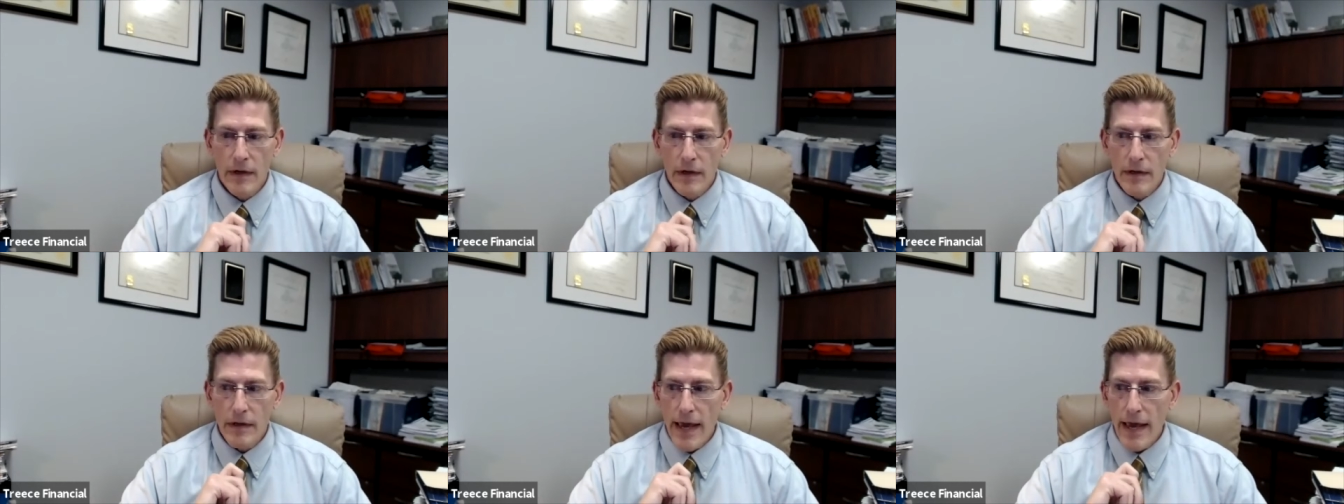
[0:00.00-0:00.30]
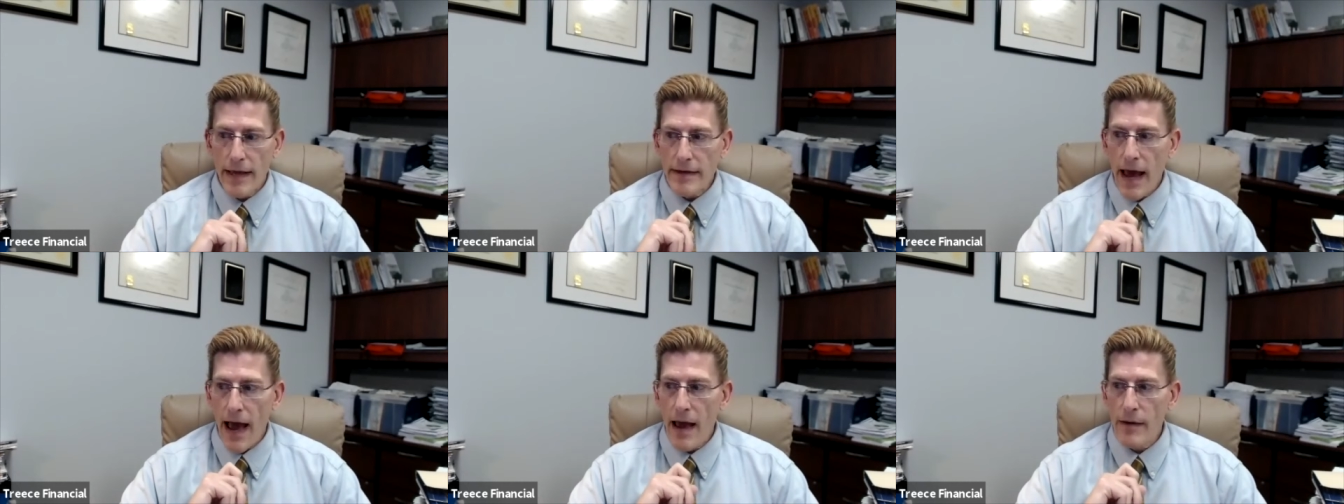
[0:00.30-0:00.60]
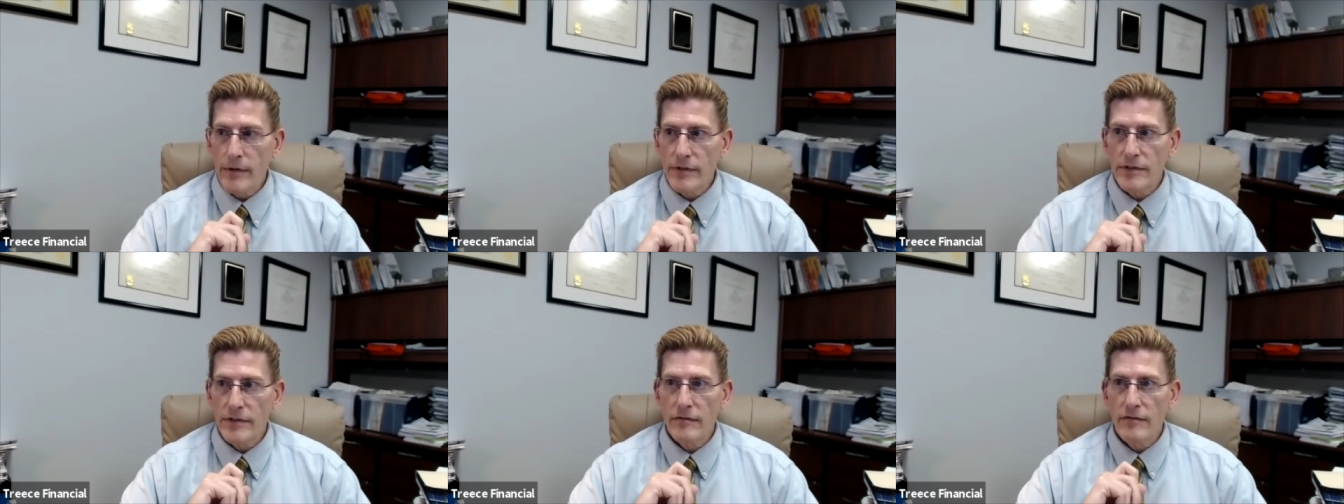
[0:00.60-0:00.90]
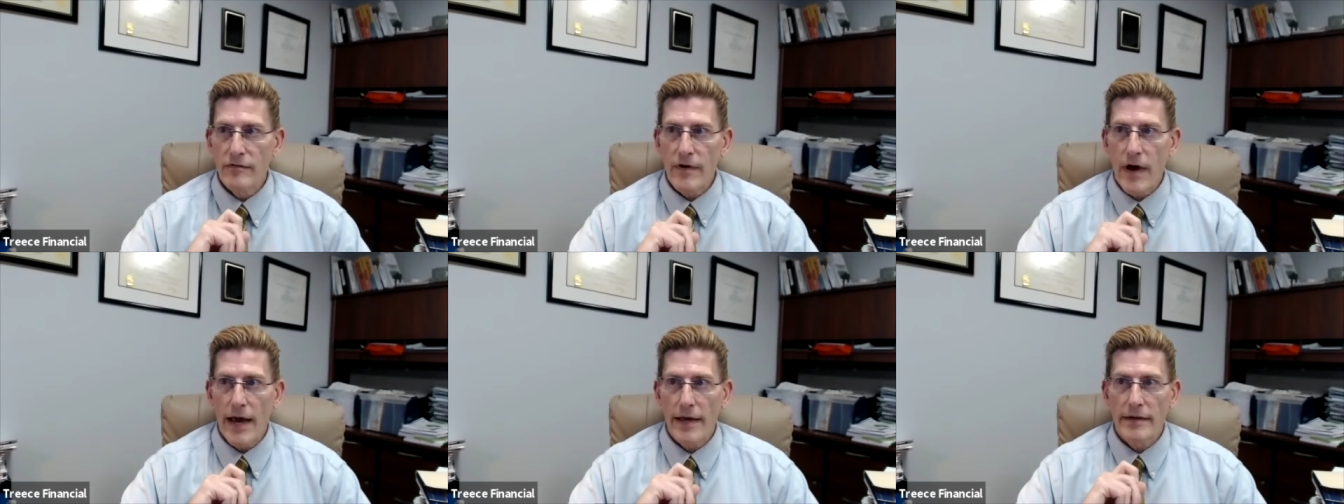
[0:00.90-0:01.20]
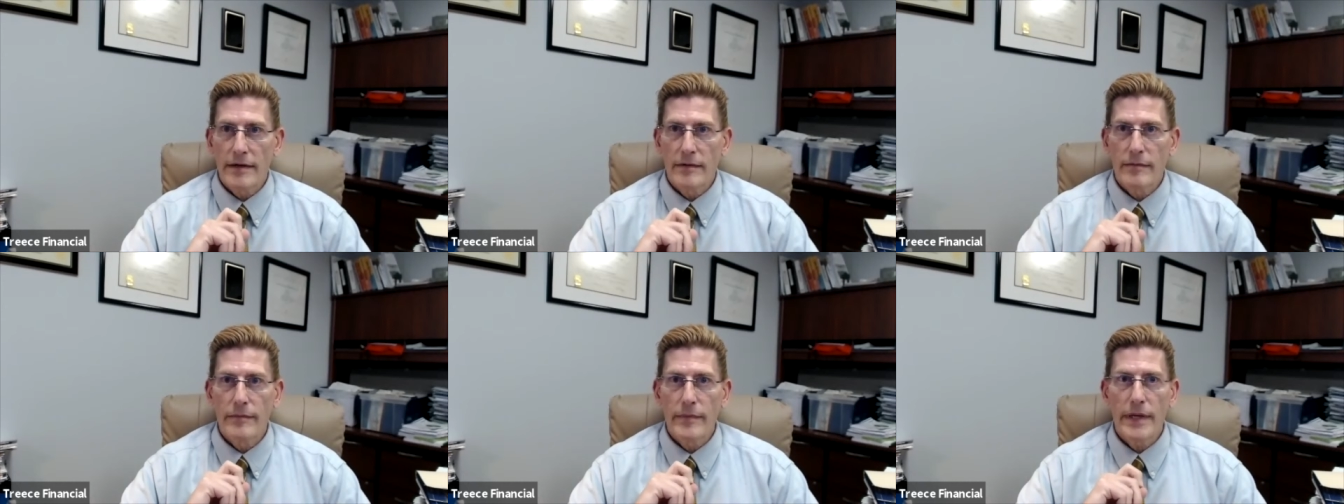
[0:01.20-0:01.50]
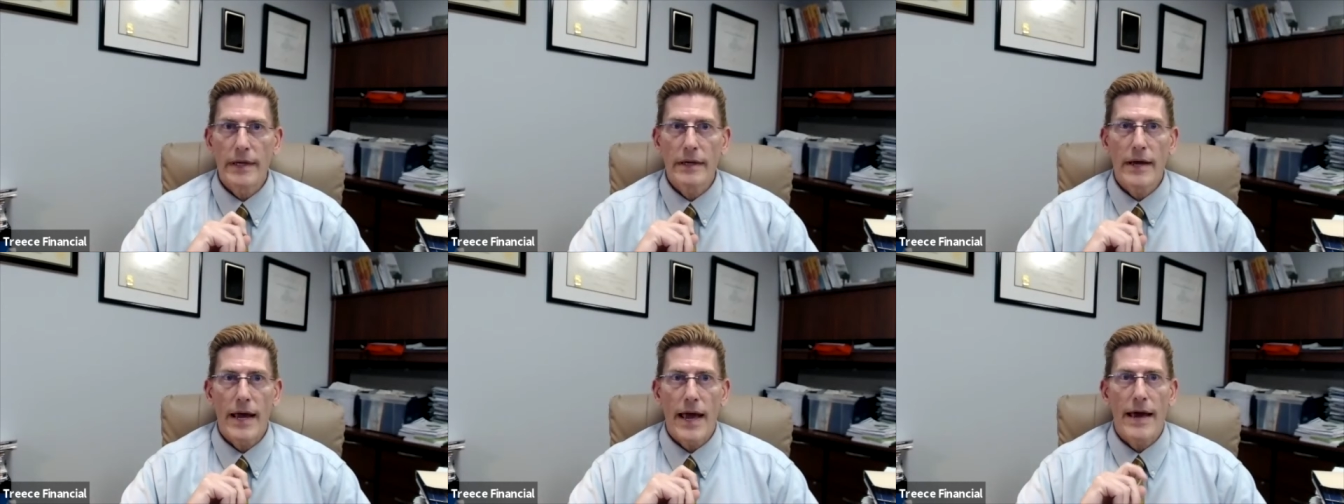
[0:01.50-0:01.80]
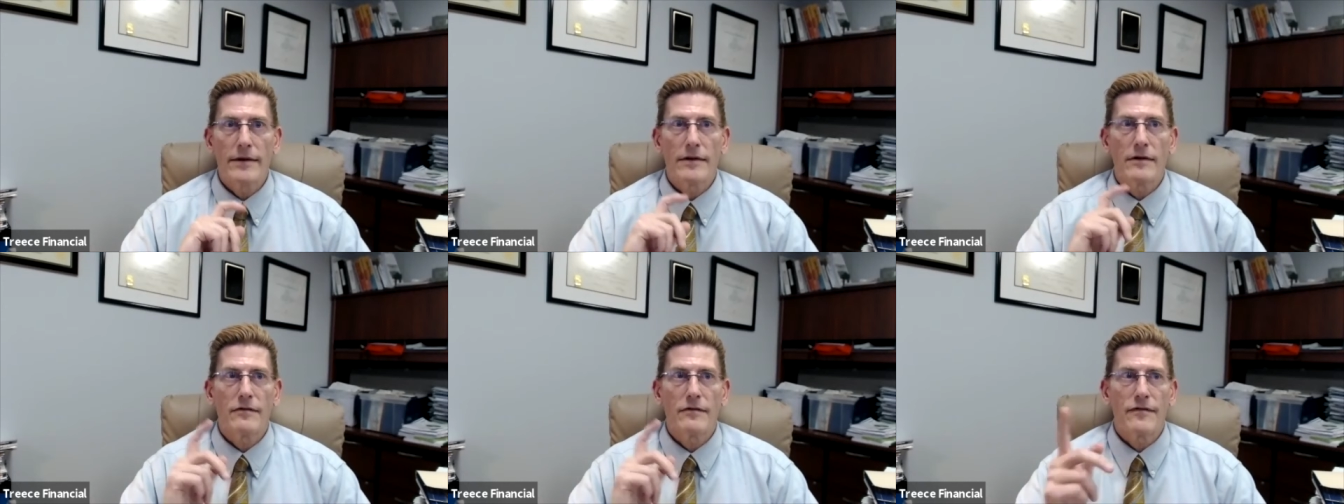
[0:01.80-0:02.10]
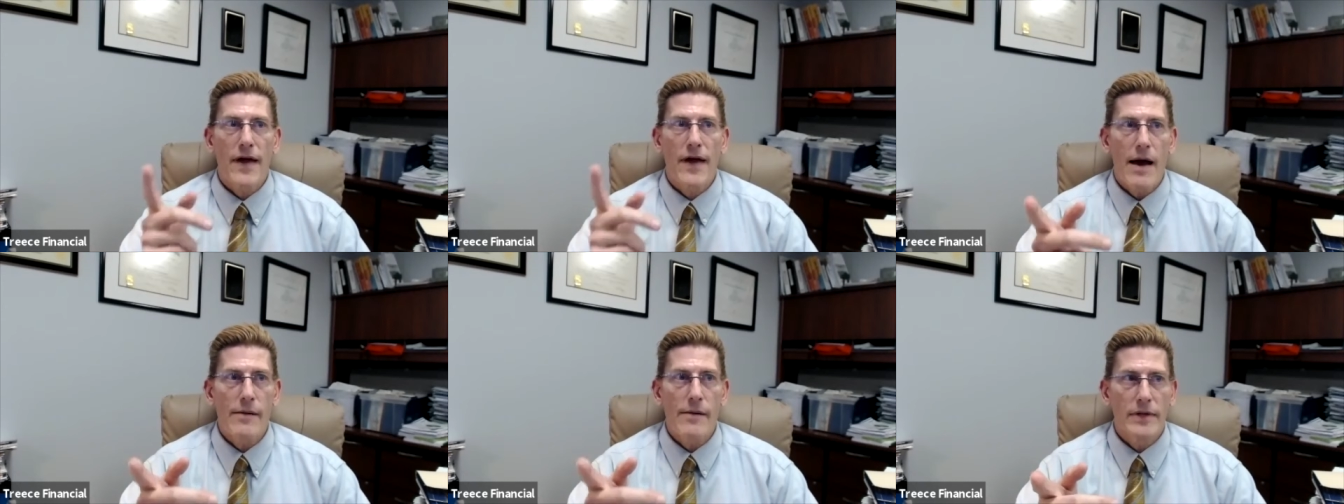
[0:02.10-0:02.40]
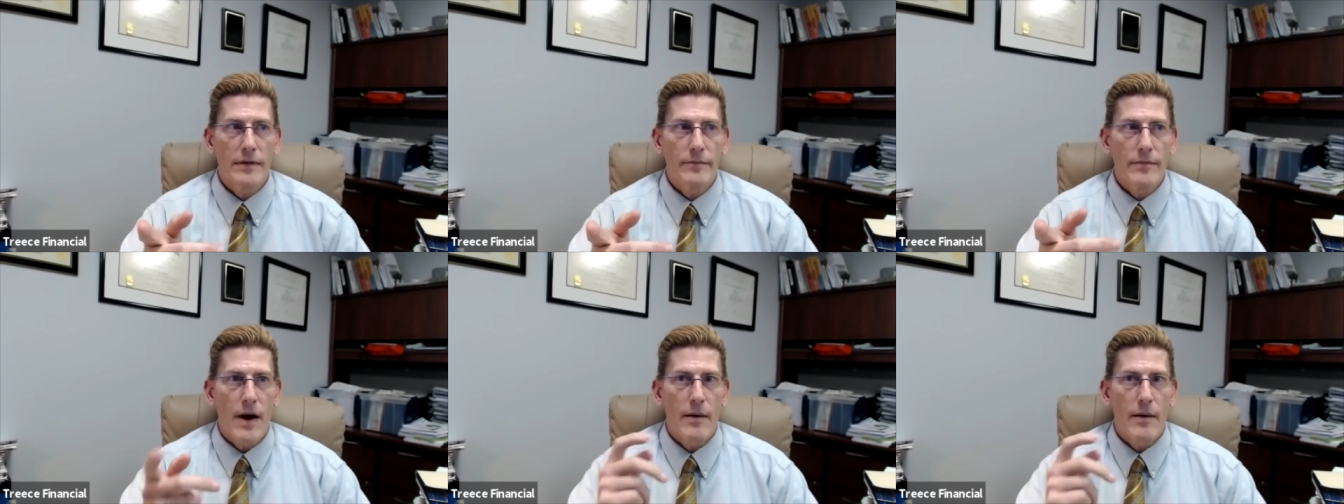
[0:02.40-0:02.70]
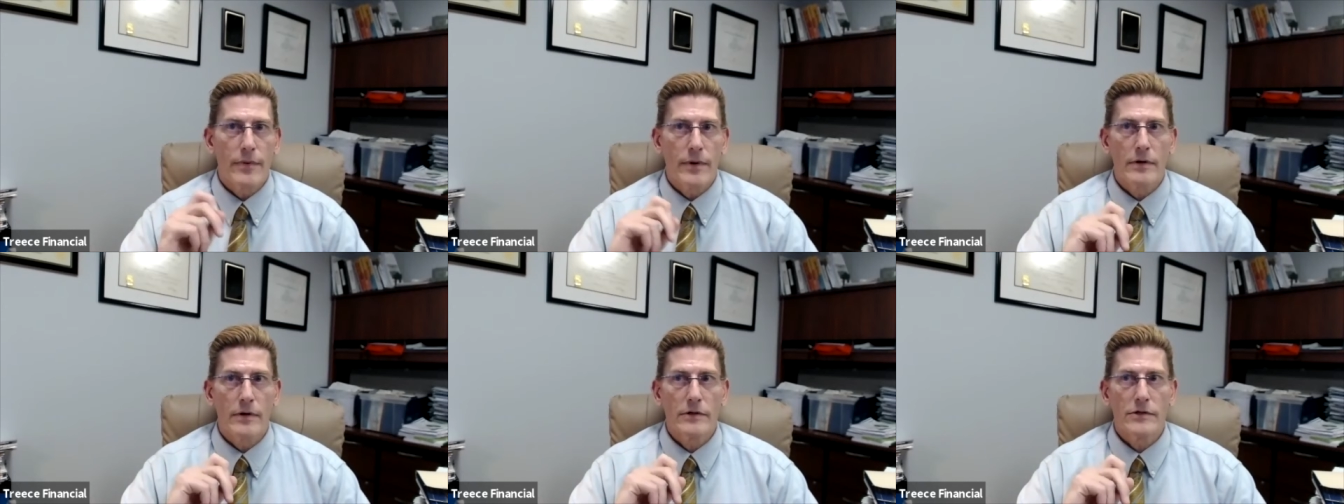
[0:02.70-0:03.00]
And I was invited, me and a family member,